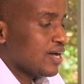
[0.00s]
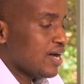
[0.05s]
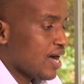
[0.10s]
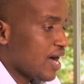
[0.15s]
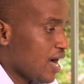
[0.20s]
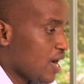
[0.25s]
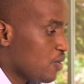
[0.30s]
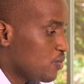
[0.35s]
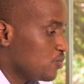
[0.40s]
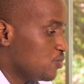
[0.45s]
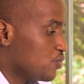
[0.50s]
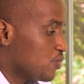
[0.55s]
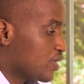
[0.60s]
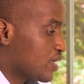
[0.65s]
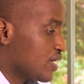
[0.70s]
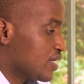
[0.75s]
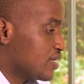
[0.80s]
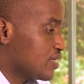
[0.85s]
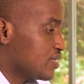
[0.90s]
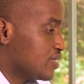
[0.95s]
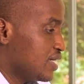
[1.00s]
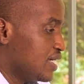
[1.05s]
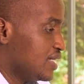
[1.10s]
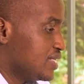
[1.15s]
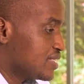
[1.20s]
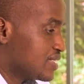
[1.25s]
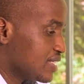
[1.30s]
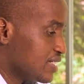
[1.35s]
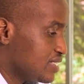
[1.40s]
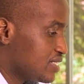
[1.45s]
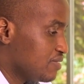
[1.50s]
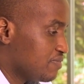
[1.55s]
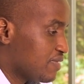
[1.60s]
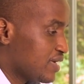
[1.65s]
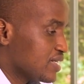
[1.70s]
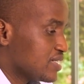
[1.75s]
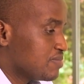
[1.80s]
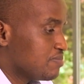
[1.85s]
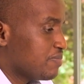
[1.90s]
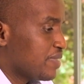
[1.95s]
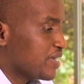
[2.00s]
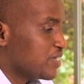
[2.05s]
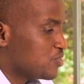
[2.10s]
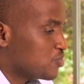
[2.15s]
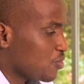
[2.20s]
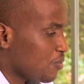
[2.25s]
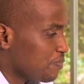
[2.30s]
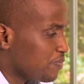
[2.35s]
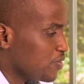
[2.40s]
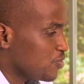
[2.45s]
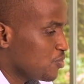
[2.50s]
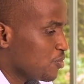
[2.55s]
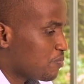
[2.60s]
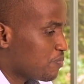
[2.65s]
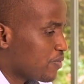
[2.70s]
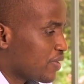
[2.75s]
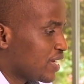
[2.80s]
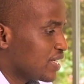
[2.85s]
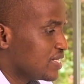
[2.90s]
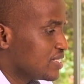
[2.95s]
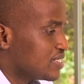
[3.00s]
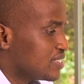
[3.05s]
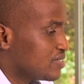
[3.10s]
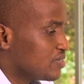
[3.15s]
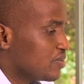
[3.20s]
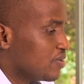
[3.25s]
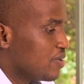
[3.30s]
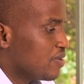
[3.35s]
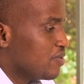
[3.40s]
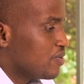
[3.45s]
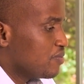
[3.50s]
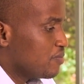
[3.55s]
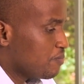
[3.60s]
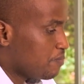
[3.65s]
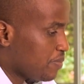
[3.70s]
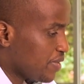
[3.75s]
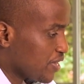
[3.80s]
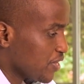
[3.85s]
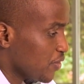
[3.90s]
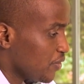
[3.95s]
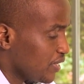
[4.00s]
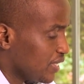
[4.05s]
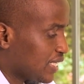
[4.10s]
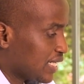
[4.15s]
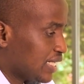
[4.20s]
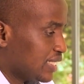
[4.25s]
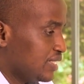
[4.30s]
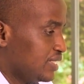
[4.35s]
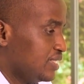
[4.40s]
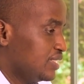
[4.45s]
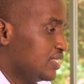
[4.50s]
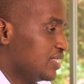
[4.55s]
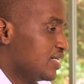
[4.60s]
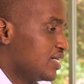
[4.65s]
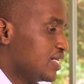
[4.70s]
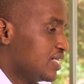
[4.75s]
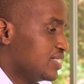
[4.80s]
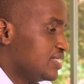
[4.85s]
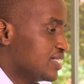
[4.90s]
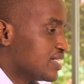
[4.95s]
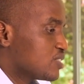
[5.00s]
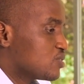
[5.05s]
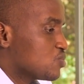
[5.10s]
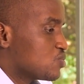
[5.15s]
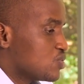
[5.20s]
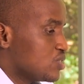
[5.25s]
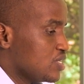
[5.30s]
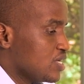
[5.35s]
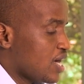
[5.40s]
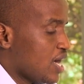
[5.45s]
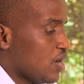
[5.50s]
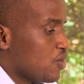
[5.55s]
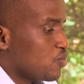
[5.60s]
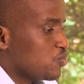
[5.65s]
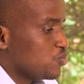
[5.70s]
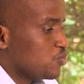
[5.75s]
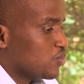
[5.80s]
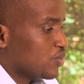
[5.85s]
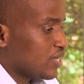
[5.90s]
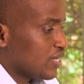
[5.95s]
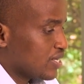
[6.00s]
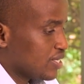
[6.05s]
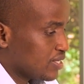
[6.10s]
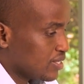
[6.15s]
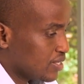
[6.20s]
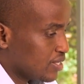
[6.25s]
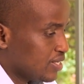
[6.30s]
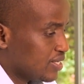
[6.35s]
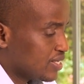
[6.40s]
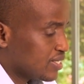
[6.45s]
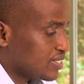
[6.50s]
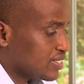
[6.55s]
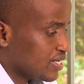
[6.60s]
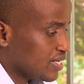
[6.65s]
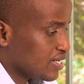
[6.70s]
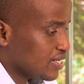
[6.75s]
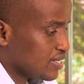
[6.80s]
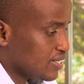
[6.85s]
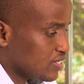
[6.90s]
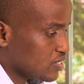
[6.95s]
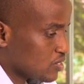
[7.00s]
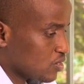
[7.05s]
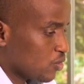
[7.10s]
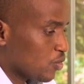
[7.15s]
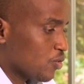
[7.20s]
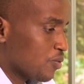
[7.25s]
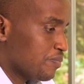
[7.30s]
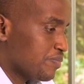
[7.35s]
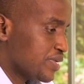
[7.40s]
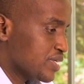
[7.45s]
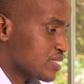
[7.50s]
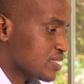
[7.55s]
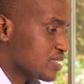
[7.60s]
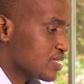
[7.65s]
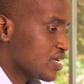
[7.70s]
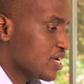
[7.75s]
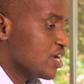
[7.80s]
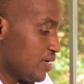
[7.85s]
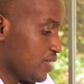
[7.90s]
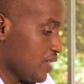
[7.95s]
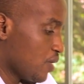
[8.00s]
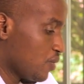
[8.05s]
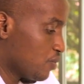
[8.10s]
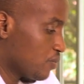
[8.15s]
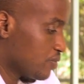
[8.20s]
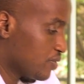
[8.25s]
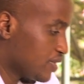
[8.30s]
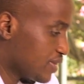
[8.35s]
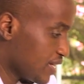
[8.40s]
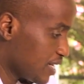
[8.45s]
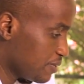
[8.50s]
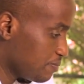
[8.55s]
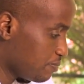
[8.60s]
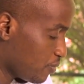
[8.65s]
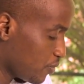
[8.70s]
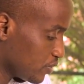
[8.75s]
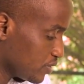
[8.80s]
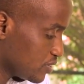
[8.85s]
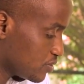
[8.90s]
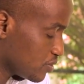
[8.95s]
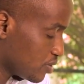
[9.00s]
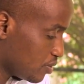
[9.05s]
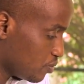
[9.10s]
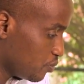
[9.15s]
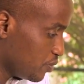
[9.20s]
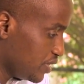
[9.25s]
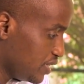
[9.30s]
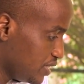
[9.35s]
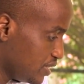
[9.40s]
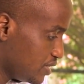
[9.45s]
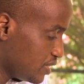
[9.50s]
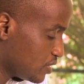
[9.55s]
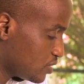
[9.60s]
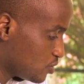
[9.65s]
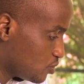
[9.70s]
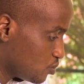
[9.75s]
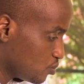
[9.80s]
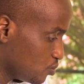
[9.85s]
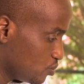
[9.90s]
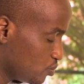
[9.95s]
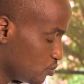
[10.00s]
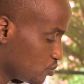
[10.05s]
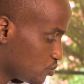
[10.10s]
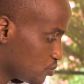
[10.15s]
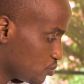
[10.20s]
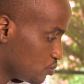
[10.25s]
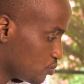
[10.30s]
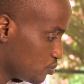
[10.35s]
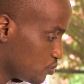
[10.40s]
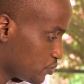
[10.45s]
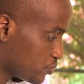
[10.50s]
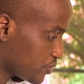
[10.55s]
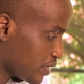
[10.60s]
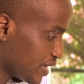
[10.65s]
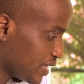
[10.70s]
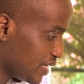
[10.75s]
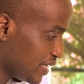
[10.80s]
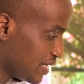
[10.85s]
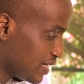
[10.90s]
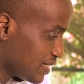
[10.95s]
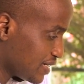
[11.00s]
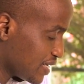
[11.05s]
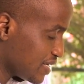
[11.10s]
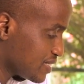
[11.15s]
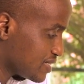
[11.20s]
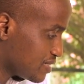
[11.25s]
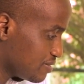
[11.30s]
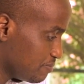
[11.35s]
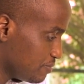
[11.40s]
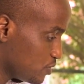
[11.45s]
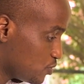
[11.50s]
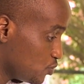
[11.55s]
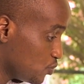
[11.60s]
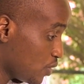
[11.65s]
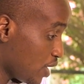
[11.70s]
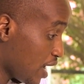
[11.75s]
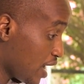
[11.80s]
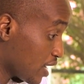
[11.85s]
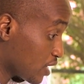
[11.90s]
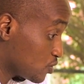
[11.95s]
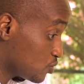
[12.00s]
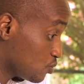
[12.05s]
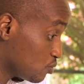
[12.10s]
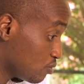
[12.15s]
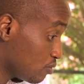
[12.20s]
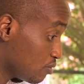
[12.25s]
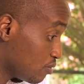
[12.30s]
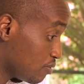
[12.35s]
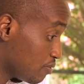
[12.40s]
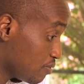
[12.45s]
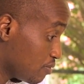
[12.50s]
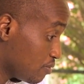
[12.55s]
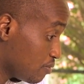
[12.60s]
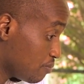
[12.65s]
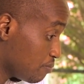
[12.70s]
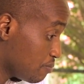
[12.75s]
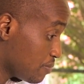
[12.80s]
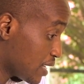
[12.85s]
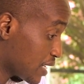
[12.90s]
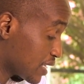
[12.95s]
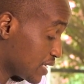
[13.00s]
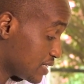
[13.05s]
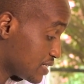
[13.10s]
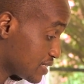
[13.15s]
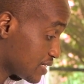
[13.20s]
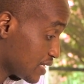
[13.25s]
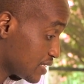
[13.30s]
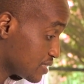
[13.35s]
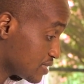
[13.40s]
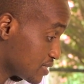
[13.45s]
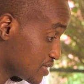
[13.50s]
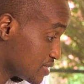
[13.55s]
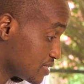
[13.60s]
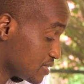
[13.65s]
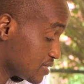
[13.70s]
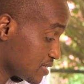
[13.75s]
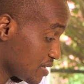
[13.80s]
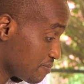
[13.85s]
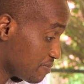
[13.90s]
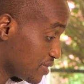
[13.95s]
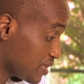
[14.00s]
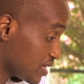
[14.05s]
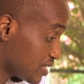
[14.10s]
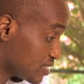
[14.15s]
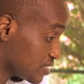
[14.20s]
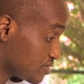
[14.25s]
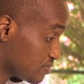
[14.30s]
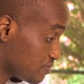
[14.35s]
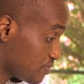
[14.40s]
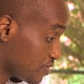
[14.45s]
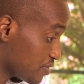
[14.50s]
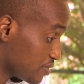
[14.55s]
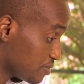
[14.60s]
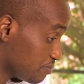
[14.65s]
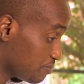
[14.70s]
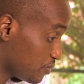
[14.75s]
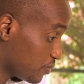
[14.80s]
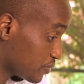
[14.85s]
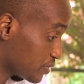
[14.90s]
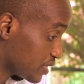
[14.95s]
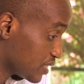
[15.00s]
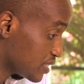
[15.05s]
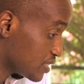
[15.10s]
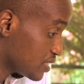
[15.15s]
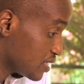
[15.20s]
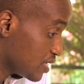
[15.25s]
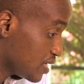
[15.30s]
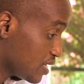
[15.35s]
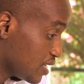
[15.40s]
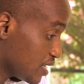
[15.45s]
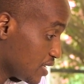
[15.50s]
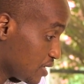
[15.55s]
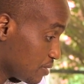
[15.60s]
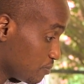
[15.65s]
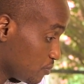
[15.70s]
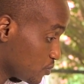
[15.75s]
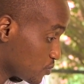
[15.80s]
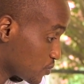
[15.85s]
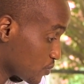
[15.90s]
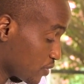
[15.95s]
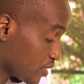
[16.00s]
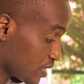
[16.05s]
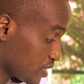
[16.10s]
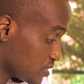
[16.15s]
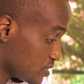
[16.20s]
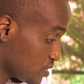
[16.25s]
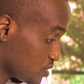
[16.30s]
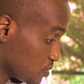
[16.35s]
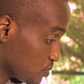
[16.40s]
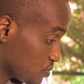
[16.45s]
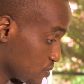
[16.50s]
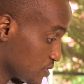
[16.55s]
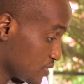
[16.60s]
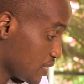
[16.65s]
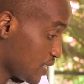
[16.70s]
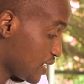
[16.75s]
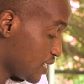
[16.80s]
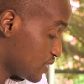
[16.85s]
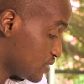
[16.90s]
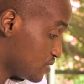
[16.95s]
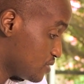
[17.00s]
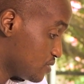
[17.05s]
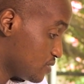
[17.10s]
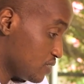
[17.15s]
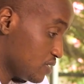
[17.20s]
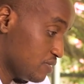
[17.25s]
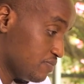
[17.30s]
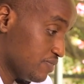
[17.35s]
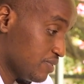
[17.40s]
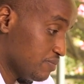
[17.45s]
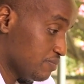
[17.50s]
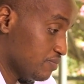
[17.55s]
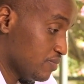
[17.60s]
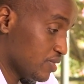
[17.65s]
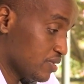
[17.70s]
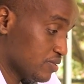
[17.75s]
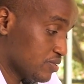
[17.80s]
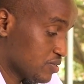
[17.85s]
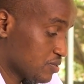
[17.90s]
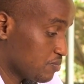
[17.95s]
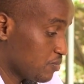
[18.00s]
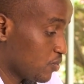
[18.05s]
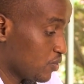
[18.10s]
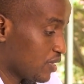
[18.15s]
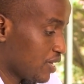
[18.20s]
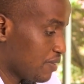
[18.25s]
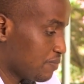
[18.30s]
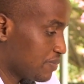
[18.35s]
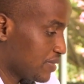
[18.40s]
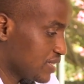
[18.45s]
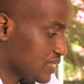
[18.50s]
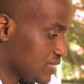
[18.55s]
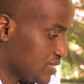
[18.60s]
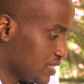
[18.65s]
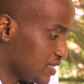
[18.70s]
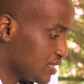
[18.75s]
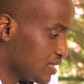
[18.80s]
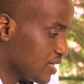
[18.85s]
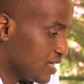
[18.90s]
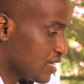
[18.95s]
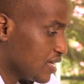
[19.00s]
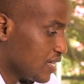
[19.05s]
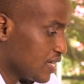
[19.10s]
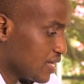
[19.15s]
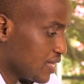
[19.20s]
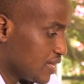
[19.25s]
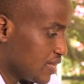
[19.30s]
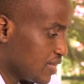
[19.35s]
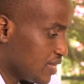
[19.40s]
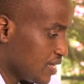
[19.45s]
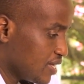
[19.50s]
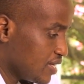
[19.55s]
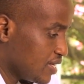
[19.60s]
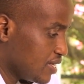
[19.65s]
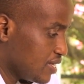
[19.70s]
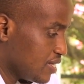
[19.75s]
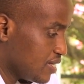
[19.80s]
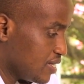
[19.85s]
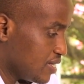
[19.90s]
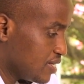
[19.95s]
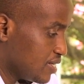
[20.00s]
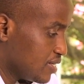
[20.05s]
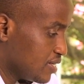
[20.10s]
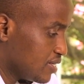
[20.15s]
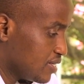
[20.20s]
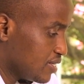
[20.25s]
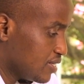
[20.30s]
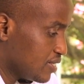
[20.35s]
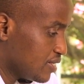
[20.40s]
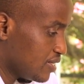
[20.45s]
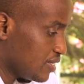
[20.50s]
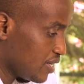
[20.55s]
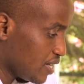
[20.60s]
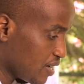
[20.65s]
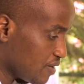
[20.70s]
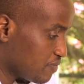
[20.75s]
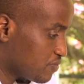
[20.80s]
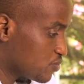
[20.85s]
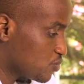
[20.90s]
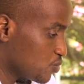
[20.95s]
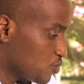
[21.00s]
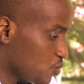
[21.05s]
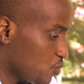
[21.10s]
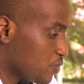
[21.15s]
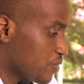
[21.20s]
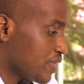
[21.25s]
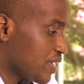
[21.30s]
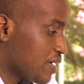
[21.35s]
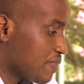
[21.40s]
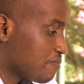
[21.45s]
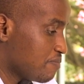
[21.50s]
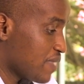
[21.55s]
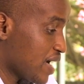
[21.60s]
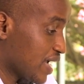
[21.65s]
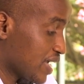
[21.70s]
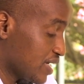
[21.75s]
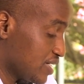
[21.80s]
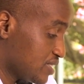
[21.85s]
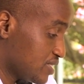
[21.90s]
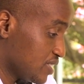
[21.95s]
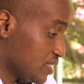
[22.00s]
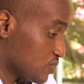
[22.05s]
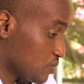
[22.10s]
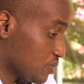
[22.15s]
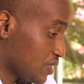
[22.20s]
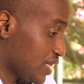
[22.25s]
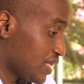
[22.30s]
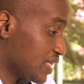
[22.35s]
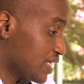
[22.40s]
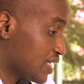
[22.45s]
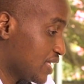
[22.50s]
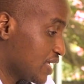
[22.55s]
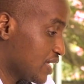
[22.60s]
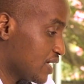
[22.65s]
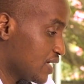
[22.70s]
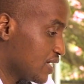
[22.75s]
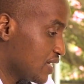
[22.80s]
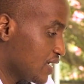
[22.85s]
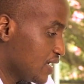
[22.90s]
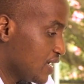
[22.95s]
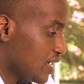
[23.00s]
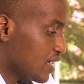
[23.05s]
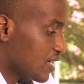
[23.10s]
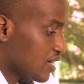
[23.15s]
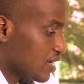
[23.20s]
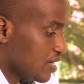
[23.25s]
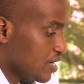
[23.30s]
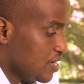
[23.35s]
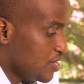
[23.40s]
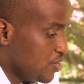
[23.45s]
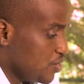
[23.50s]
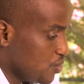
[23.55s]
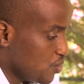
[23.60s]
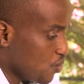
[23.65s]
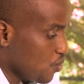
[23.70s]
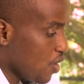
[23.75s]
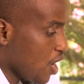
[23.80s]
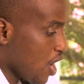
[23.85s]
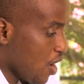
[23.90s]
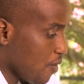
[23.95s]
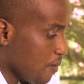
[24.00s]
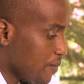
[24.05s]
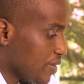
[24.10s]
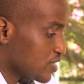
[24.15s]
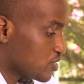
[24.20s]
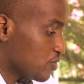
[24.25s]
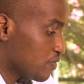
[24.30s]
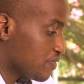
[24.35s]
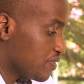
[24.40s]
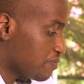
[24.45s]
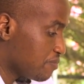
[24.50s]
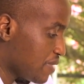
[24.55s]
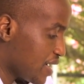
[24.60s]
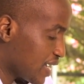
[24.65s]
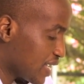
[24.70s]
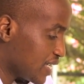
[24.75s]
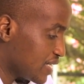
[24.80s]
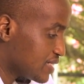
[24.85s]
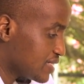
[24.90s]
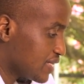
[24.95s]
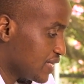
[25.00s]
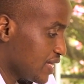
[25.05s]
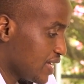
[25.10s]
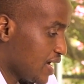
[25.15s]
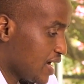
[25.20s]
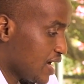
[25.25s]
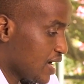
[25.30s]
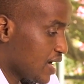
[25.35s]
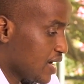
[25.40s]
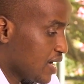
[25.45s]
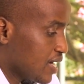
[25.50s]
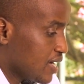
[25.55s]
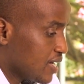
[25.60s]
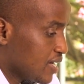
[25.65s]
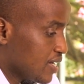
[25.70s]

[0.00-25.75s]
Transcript: how you can incentivize by dropping your price periodically just to see how you can retain this loyal base. Now, the third point, we needed to try and estimate your actual market size. This is something that is very important, and most organizations, large, even small companies, they love to know their market share so that they can know how much of the market they are